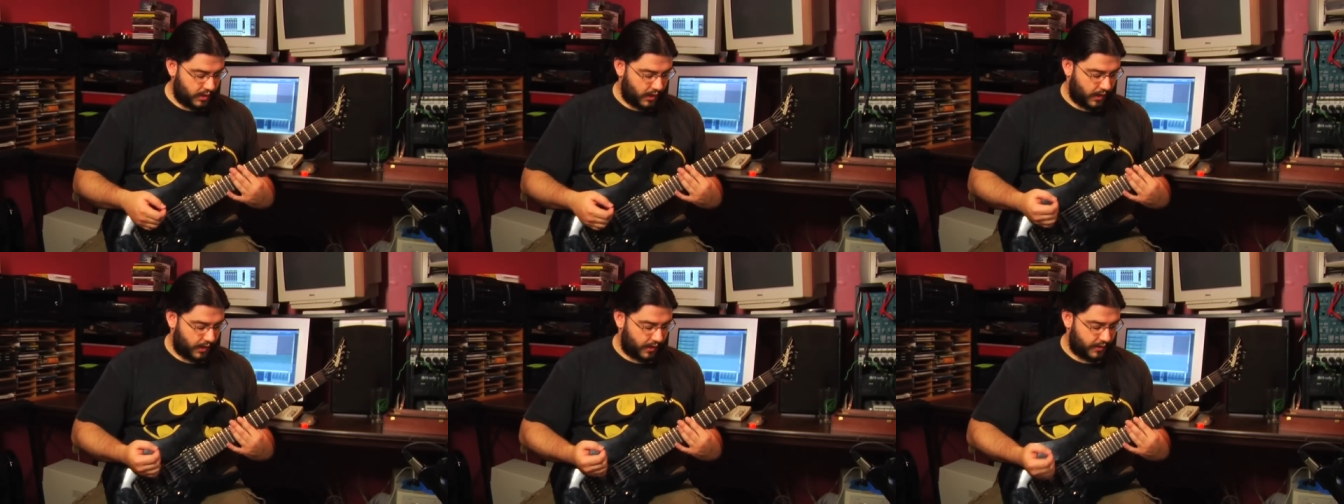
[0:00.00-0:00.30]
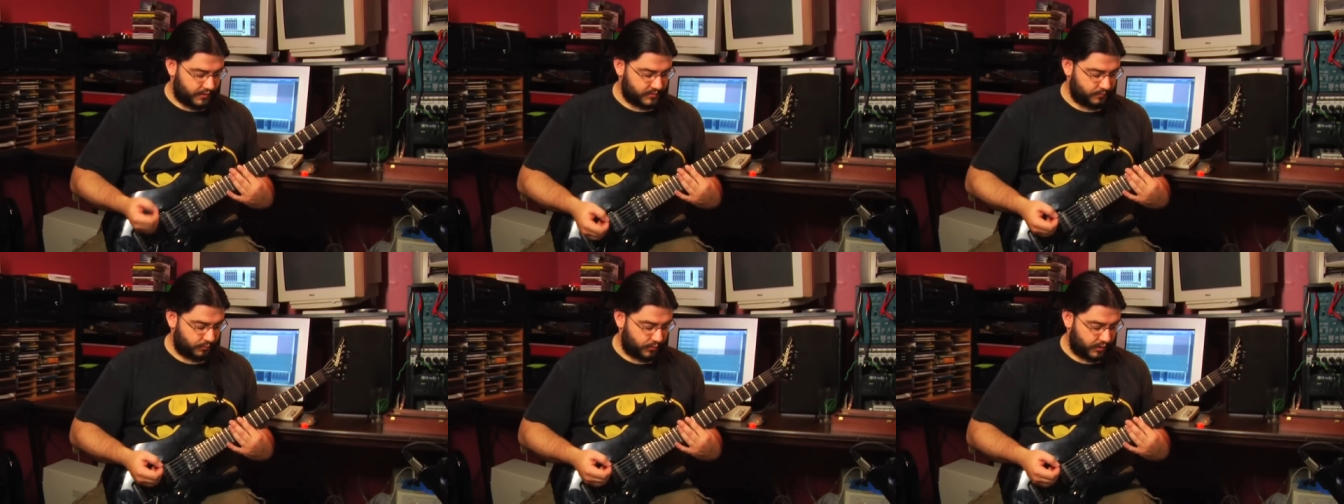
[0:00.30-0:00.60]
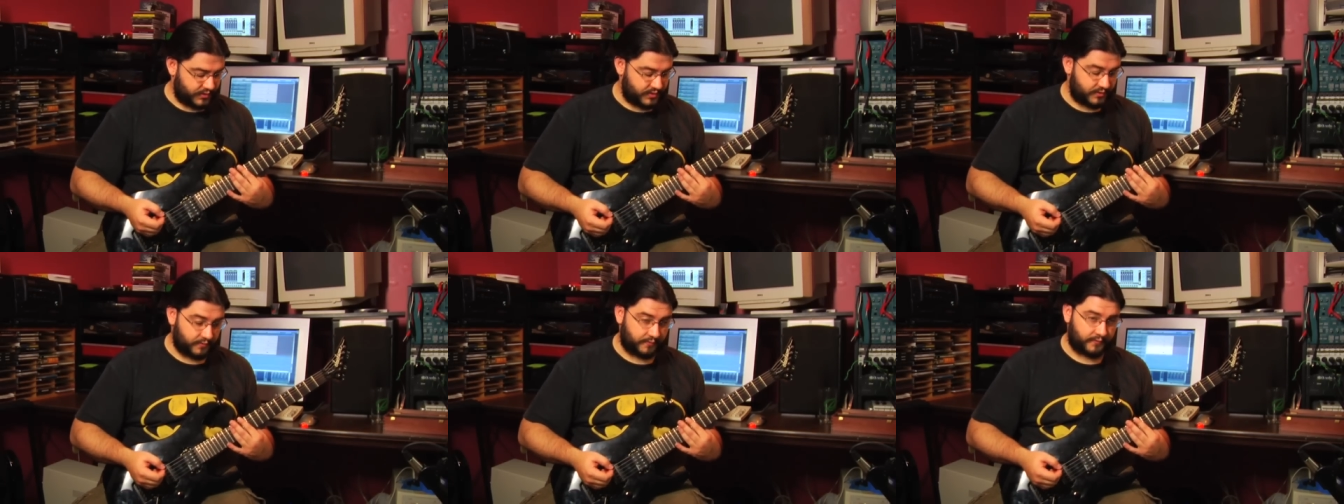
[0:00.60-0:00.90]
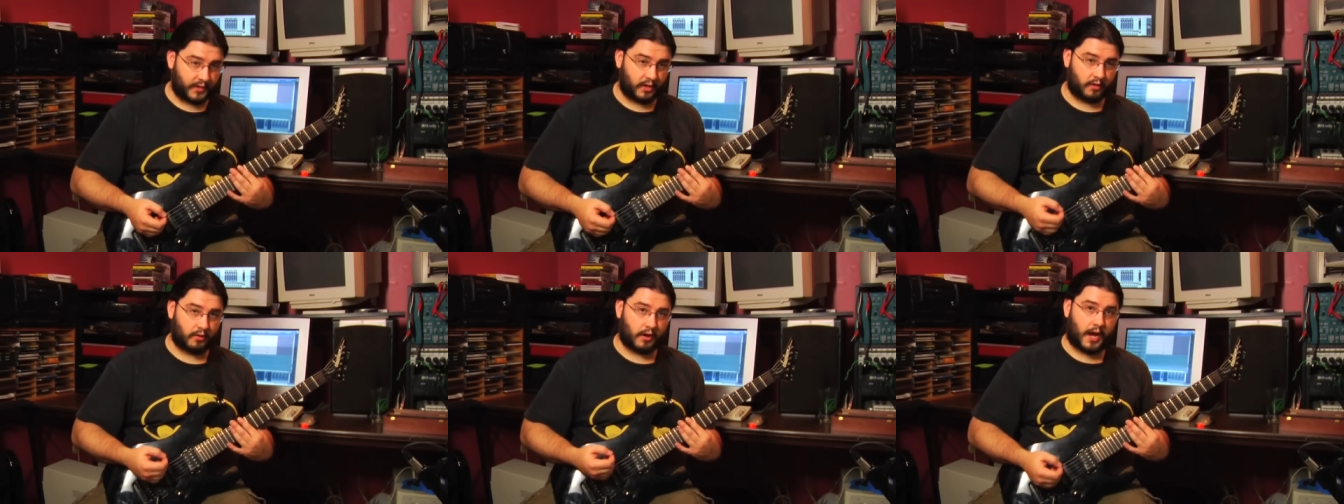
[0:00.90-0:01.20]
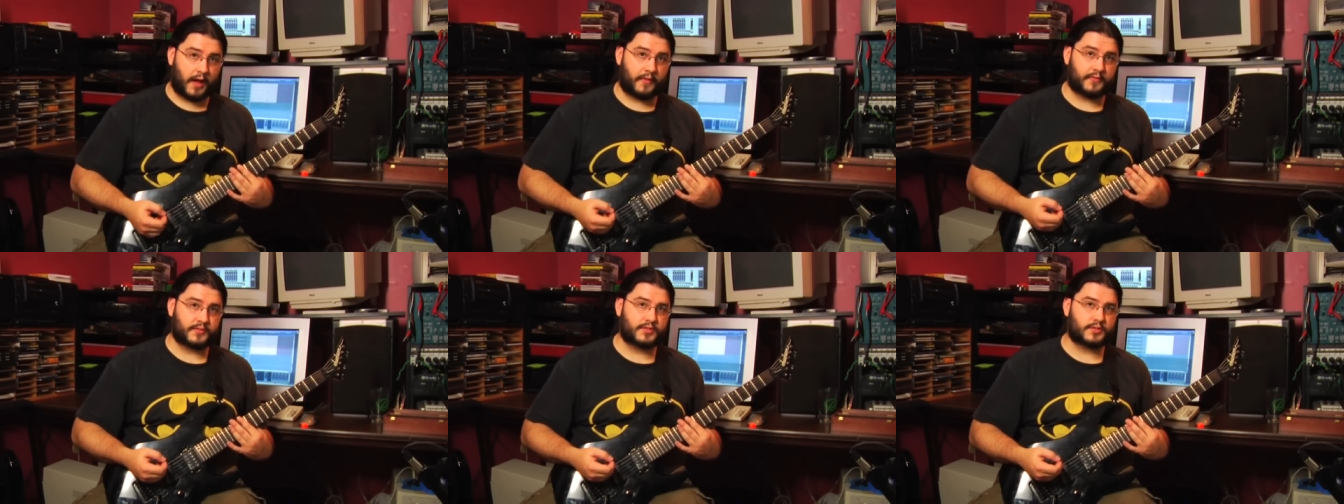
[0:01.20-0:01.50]
uh, is place your
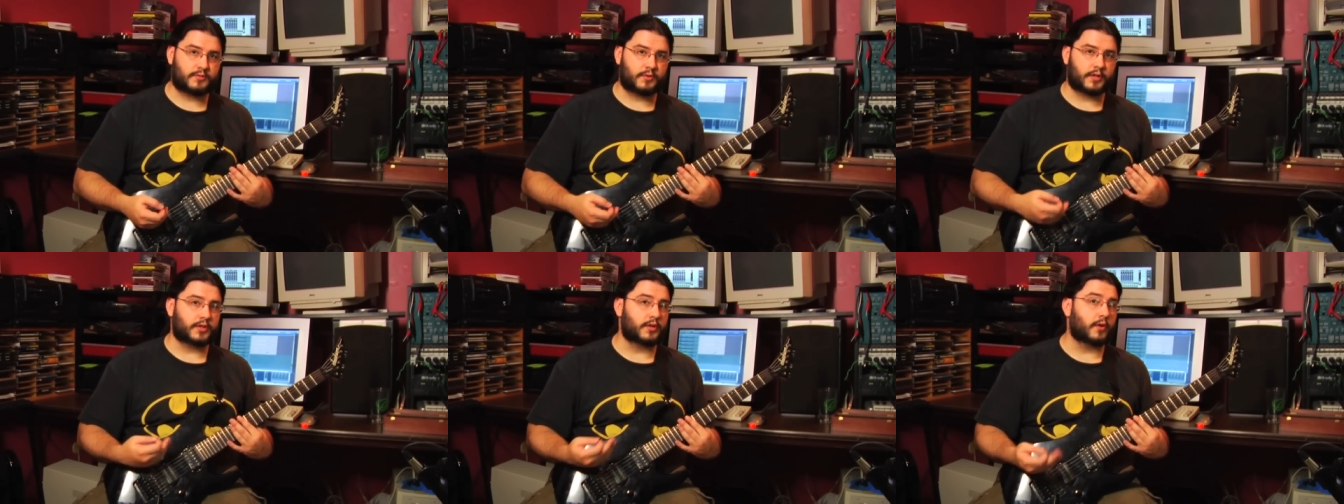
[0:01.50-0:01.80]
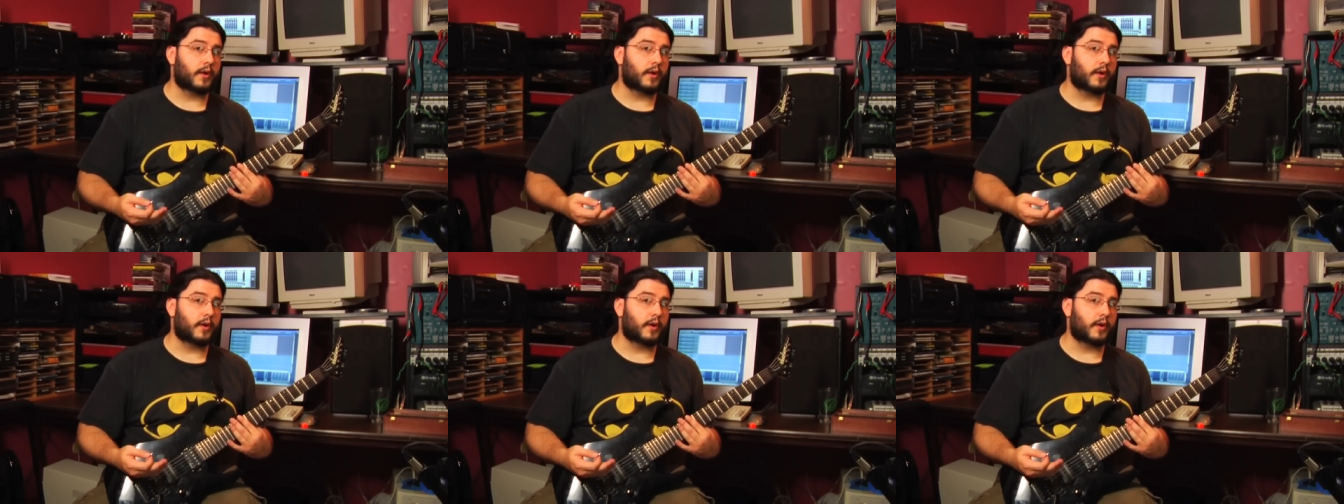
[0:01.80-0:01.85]
finger on the string.